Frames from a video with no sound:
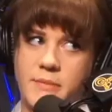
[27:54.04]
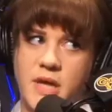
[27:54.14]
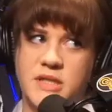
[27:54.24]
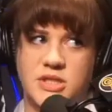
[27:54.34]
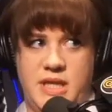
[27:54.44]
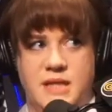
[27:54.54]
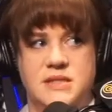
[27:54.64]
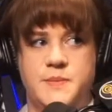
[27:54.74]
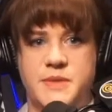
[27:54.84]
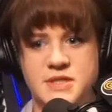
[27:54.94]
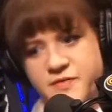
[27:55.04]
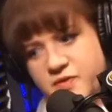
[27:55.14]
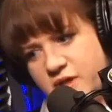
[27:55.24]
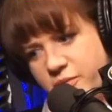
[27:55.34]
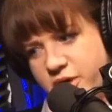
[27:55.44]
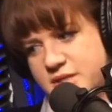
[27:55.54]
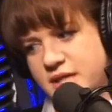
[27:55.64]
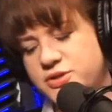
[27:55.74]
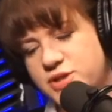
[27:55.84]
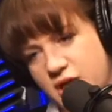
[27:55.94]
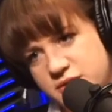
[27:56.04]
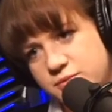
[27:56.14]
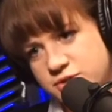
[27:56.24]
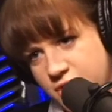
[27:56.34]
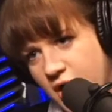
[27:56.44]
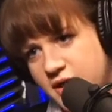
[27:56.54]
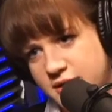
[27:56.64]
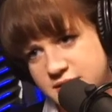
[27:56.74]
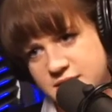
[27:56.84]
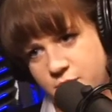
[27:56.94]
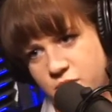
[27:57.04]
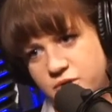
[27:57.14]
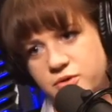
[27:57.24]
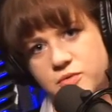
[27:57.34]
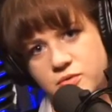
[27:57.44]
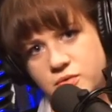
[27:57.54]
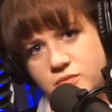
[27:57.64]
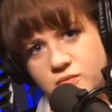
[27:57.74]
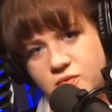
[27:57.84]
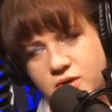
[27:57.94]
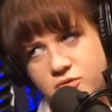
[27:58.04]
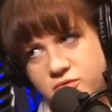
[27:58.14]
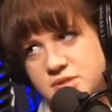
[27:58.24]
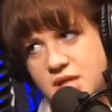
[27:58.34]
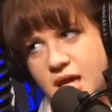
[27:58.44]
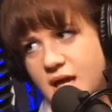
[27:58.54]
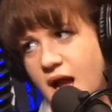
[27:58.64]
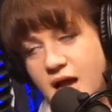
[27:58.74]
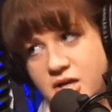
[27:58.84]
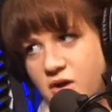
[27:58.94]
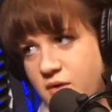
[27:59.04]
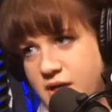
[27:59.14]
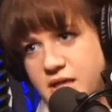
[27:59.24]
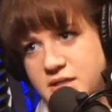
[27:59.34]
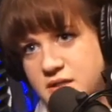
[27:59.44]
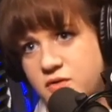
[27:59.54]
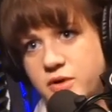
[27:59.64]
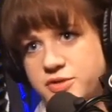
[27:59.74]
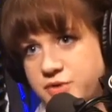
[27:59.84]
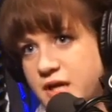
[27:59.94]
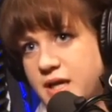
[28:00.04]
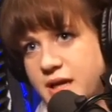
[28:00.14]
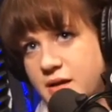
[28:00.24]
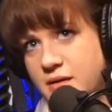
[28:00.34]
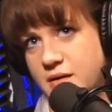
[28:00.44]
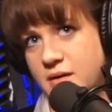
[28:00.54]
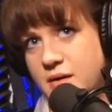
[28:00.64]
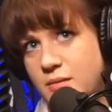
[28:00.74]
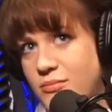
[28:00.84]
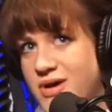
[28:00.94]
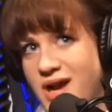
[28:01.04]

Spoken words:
mentioned that specifically because I just was talking to someone who's like, I know I need to quit drinking, but